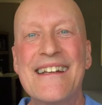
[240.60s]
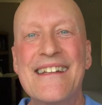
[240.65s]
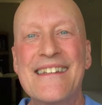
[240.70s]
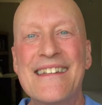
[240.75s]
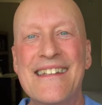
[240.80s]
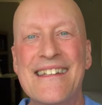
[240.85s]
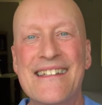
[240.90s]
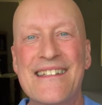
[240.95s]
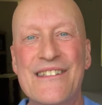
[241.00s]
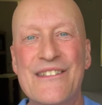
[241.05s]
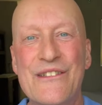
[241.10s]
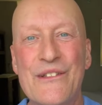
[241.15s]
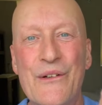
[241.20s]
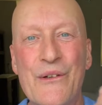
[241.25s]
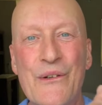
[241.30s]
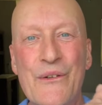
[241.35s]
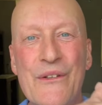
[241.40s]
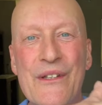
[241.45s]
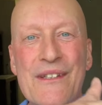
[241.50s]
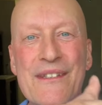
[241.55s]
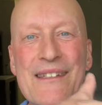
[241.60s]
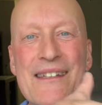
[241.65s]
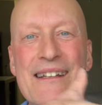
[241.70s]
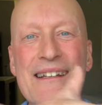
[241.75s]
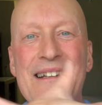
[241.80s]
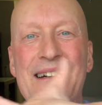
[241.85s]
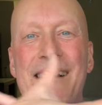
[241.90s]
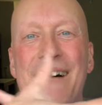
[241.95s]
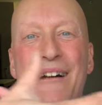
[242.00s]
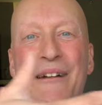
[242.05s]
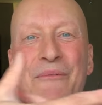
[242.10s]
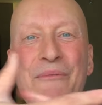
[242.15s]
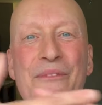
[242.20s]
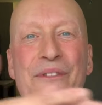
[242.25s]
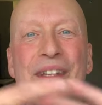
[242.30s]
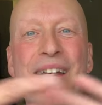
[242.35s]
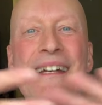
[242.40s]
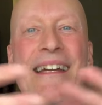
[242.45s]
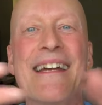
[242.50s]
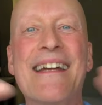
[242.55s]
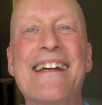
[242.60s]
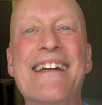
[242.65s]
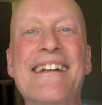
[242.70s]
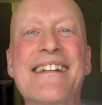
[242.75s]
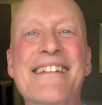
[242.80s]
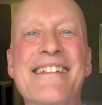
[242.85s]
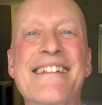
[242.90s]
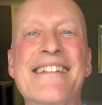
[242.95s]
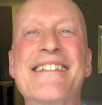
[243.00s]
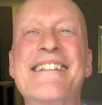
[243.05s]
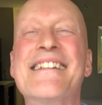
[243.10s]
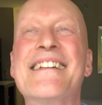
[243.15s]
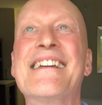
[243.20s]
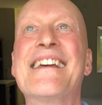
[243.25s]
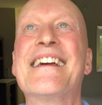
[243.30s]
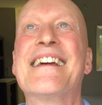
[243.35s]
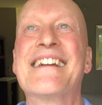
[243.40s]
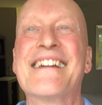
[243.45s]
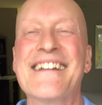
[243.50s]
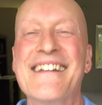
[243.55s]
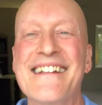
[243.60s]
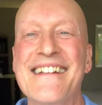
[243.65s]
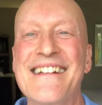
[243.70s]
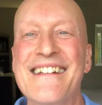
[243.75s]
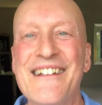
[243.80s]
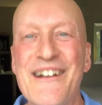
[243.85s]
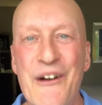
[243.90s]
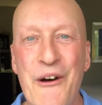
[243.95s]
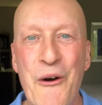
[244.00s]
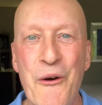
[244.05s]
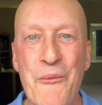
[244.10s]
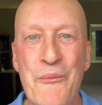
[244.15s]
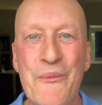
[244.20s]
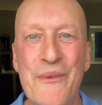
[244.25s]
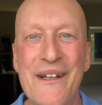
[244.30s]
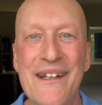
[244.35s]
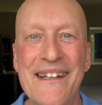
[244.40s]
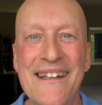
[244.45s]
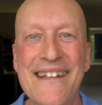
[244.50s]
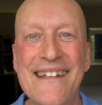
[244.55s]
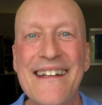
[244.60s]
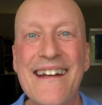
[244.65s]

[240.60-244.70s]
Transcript: the shoulders and arms, the hands. Yay, opening.